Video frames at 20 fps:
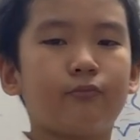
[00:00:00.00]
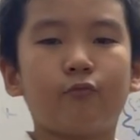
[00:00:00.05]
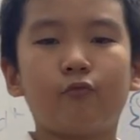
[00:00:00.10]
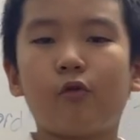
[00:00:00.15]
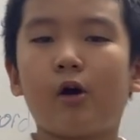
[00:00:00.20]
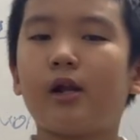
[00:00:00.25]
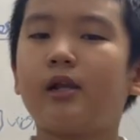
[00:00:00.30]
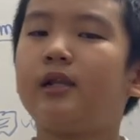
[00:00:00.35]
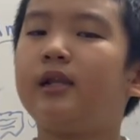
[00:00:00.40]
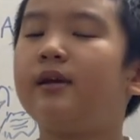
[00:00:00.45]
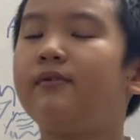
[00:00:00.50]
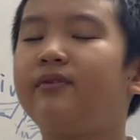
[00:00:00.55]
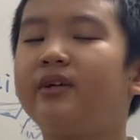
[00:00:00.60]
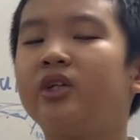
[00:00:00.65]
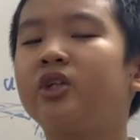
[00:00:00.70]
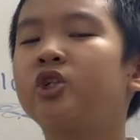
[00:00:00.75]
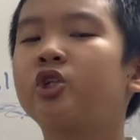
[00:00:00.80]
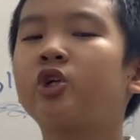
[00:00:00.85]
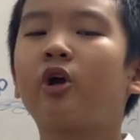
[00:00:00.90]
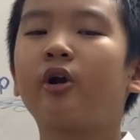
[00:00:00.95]
one
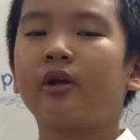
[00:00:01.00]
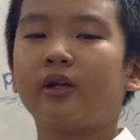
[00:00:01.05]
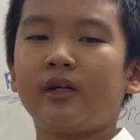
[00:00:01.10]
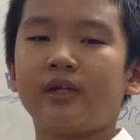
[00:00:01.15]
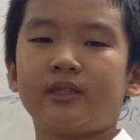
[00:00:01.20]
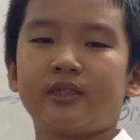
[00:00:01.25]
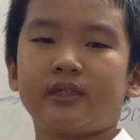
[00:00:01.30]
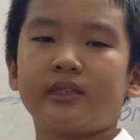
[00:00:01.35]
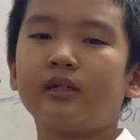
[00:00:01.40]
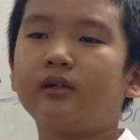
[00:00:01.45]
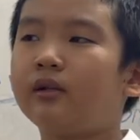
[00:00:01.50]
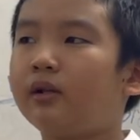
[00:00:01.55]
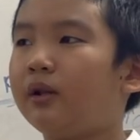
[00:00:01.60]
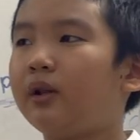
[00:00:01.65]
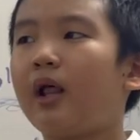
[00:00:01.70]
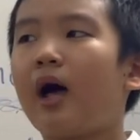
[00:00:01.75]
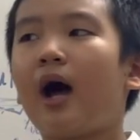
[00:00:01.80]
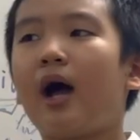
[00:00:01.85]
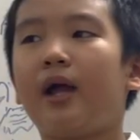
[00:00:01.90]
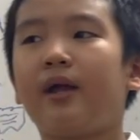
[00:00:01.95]
living shark is still
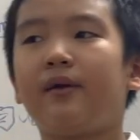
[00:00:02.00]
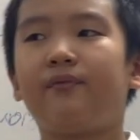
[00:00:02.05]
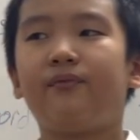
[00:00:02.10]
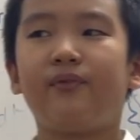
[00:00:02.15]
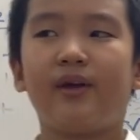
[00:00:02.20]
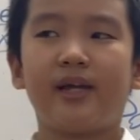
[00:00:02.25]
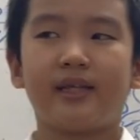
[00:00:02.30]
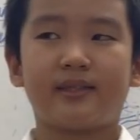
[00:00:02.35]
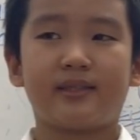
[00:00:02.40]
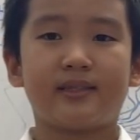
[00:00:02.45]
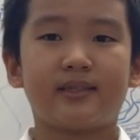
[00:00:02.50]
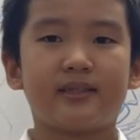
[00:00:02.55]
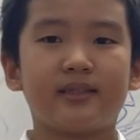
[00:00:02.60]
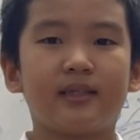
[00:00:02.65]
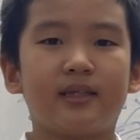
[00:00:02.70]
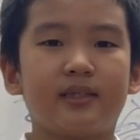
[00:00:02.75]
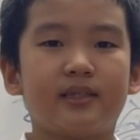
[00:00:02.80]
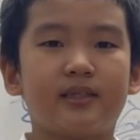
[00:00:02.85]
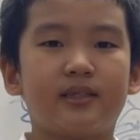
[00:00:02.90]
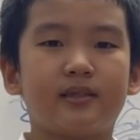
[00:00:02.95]
alive. It's
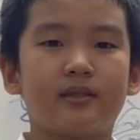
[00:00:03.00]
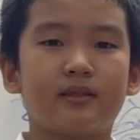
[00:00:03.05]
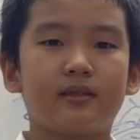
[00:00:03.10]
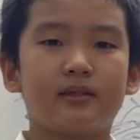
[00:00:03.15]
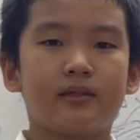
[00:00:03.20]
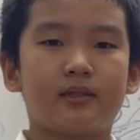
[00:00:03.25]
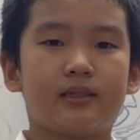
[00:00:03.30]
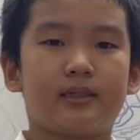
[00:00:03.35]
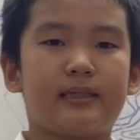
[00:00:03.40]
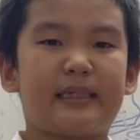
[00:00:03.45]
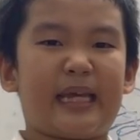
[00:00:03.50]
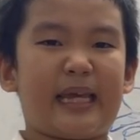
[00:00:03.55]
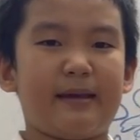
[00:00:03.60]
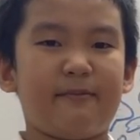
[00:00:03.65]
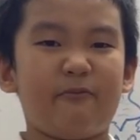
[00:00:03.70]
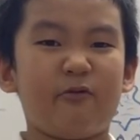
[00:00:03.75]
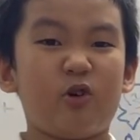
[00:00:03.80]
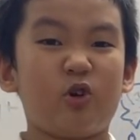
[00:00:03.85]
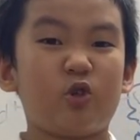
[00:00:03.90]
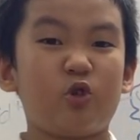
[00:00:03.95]
the
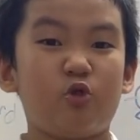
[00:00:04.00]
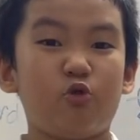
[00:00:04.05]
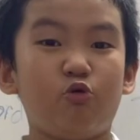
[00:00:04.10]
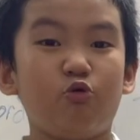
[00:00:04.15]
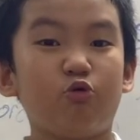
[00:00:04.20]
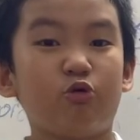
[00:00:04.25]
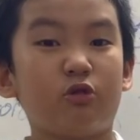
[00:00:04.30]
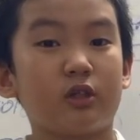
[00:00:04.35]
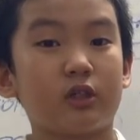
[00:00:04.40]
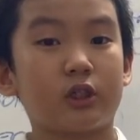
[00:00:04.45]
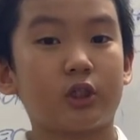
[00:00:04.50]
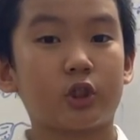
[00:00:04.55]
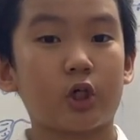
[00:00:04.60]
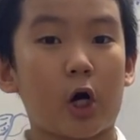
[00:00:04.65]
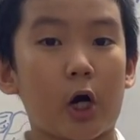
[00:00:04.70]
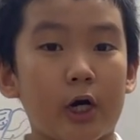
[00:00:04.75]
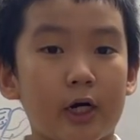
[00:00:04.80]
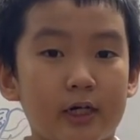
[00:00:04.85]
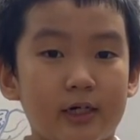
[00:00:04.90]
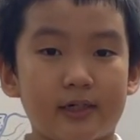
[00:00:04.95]
saber-toothed
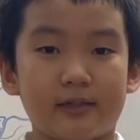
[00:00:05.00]
shark.